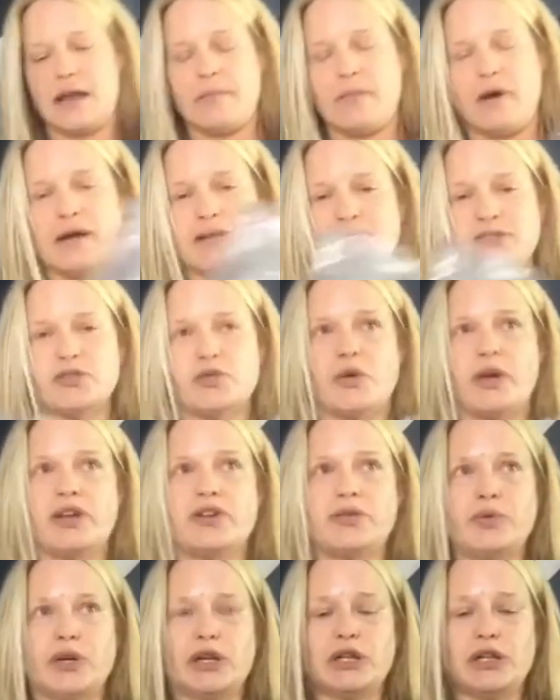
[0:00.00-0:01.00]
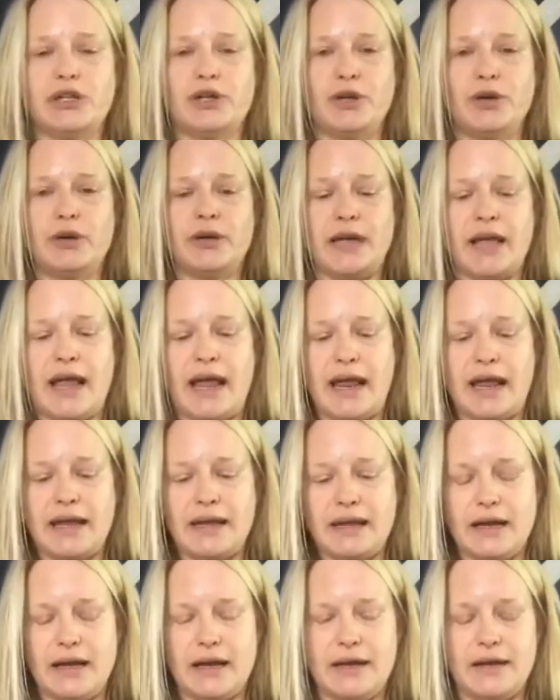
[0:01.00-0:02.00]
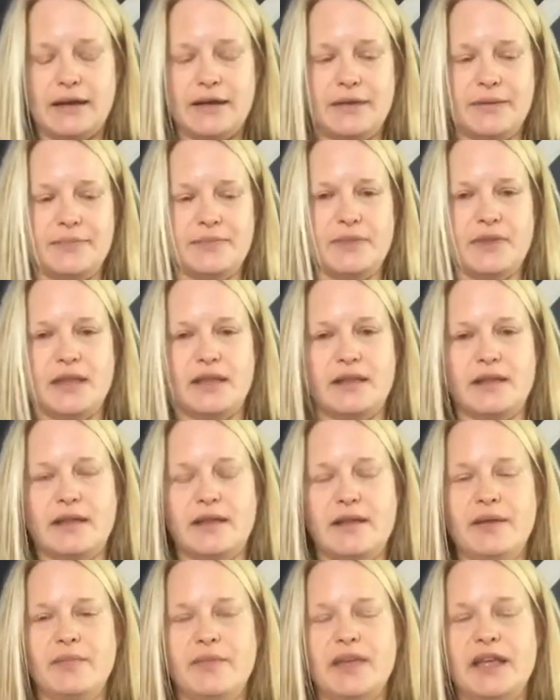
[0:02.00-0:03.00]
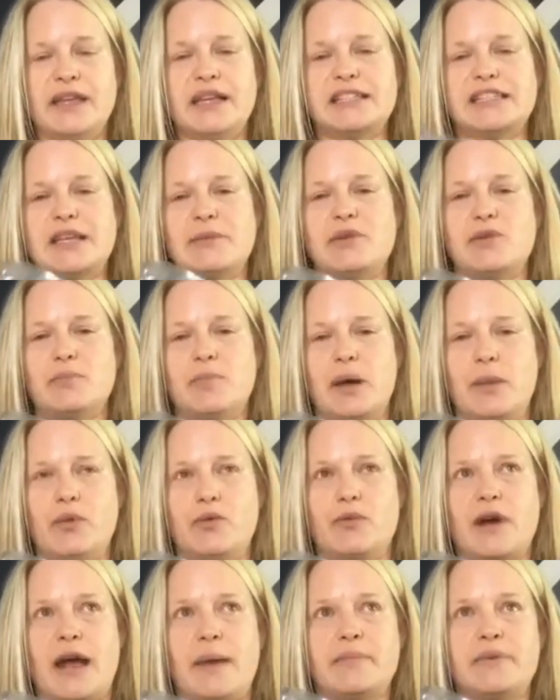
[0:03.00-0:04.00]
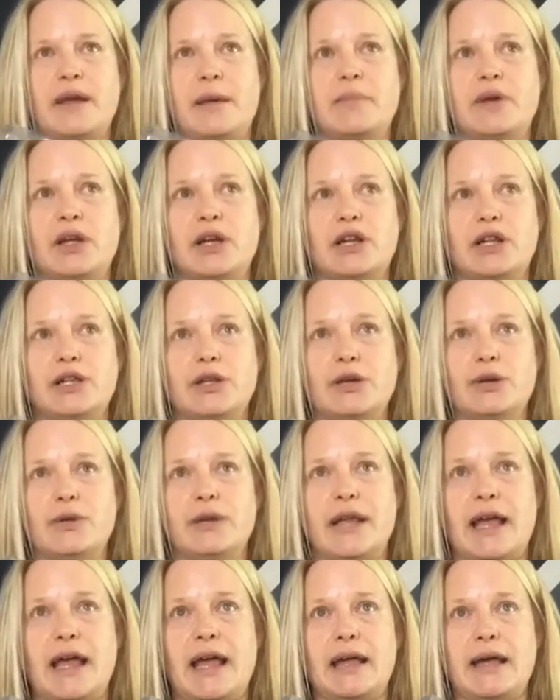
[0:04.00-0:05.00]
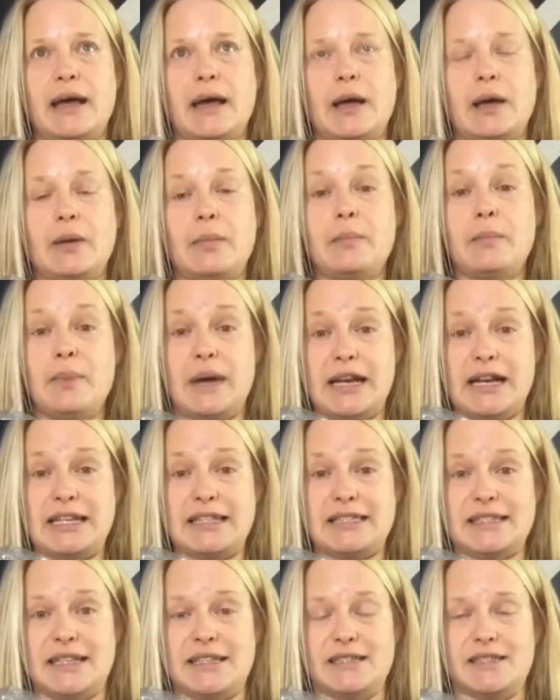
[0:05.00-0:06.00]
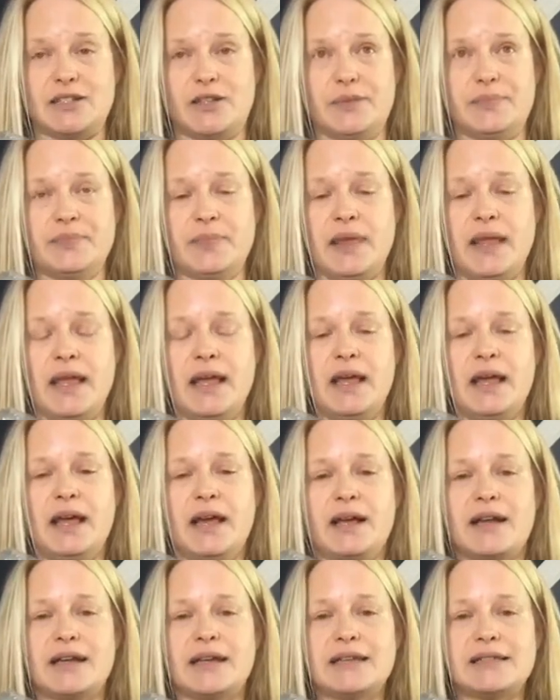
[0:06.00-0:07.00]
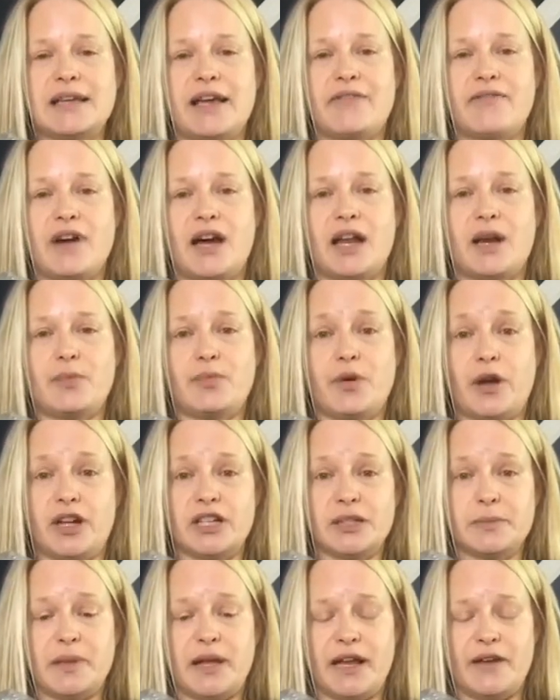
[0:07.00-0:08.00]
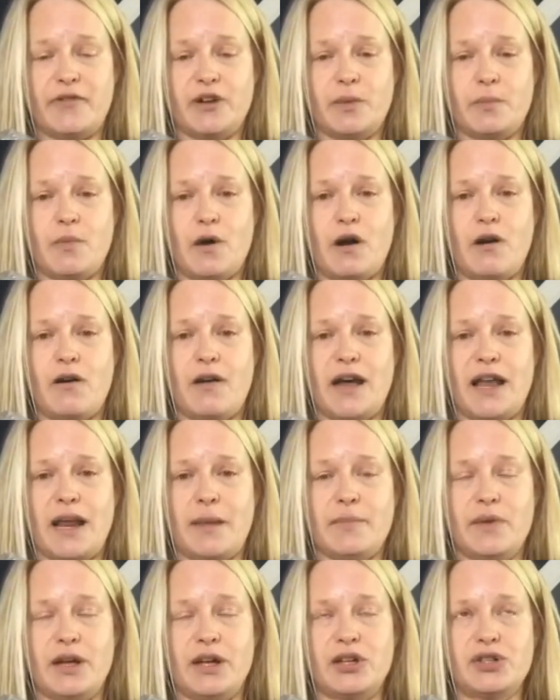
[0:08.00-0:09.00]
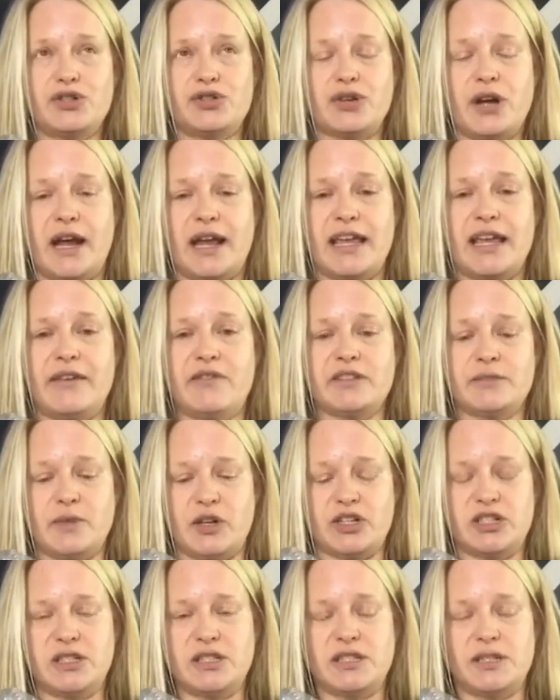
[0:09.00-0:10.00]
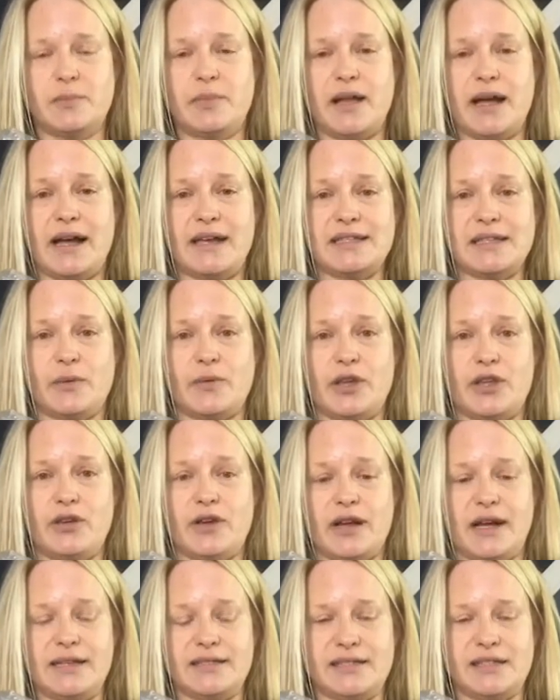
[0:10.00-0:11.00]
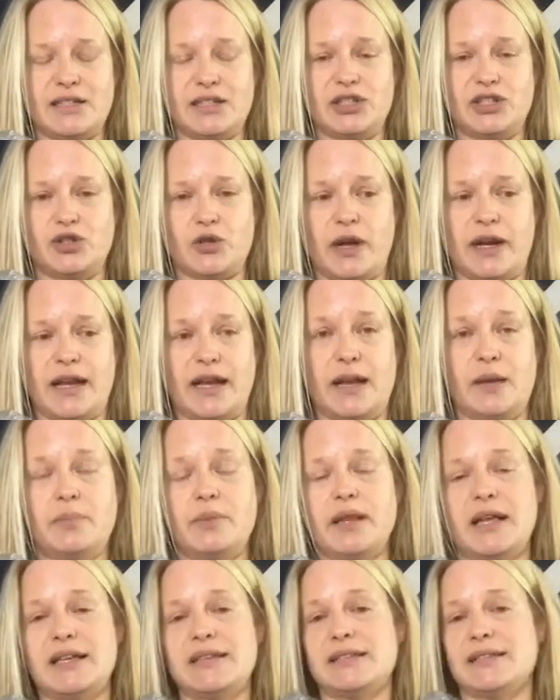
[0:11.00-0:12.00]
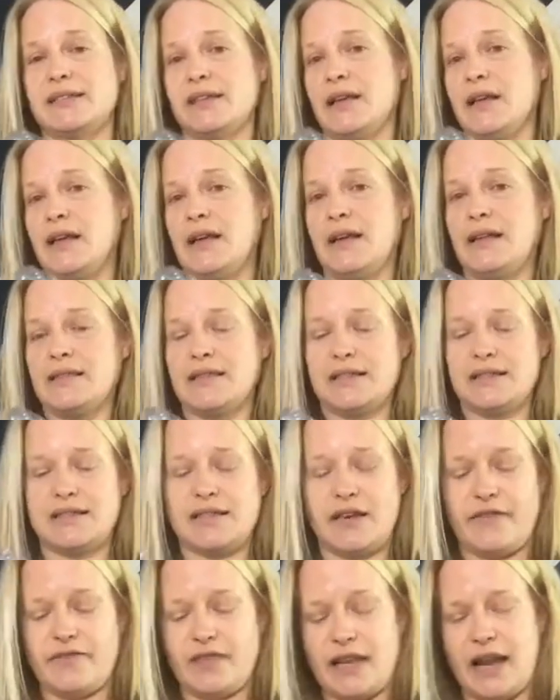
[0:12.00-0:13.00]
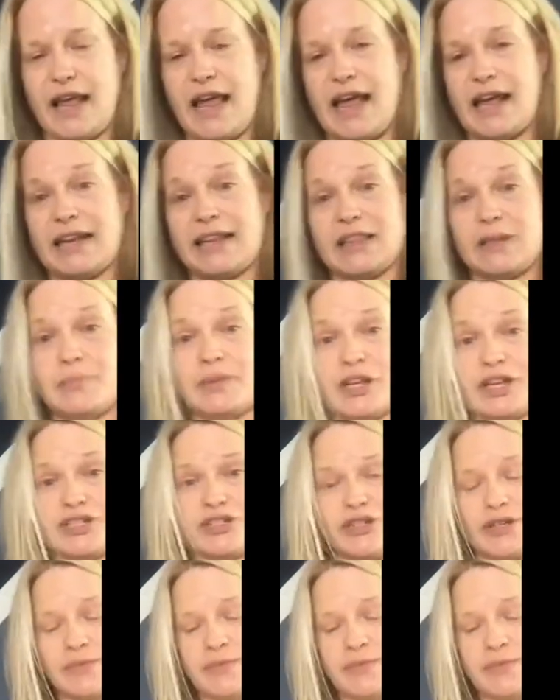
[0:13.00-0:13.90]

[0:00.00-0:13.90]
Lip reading: also going to include a, doesn't need to be bubble wrapped, I'm going to include a bunny stencil, because I've got a project planned for tomorrow and I'm going to try and give as much supplies that way you guys can join in, plus the stuff that I have in the picture.